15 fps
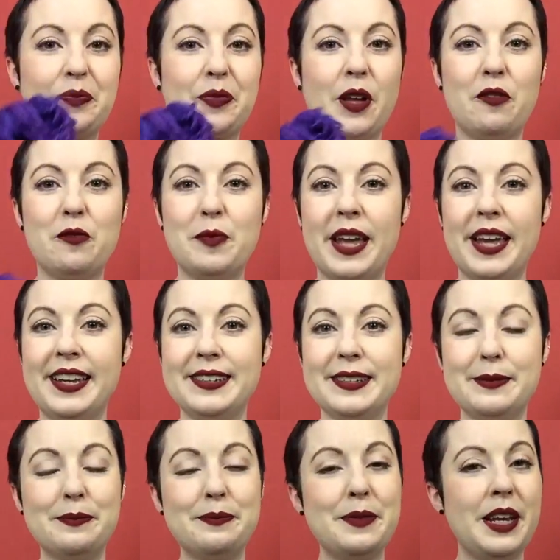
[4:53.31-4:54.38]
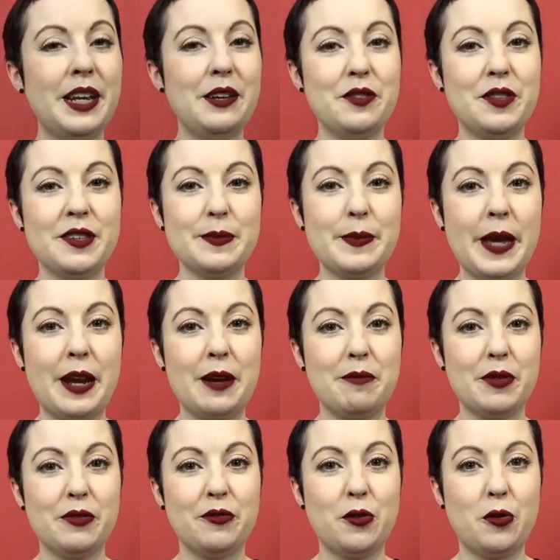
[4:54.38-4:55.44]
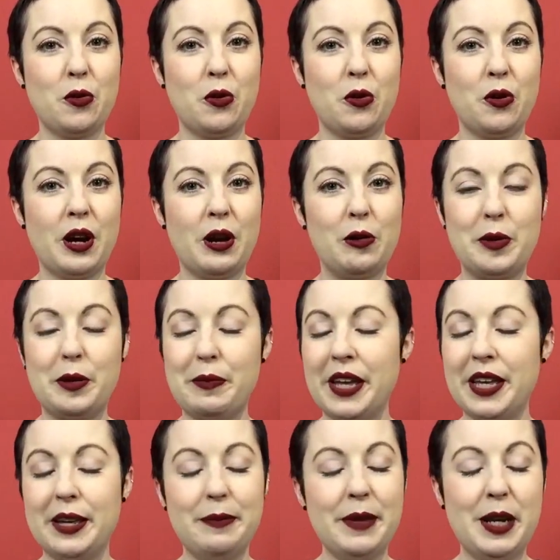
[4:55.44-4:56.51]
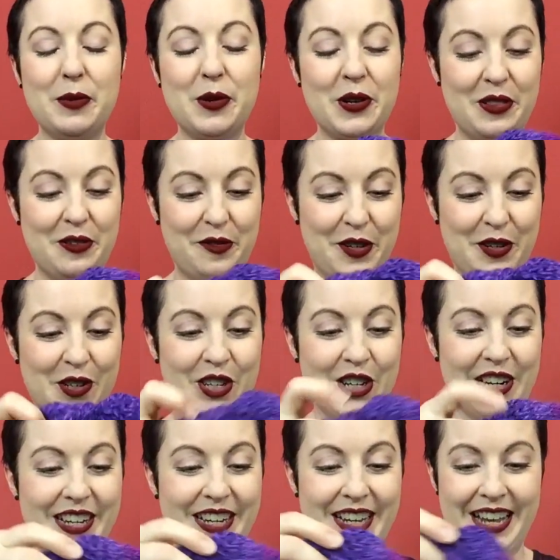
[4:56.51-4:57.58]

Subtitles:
I've made many of this pattern before. I'll be making many more in the future,